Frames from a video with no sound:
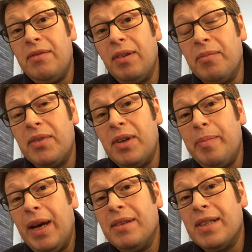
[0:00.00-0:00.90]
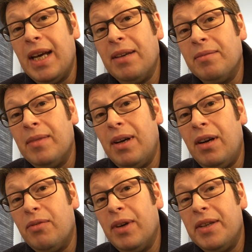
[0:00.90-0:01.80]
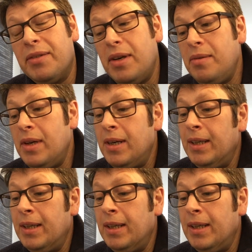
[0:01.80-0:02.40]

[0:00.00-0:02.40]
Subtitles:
if I'm £3 down halfway through.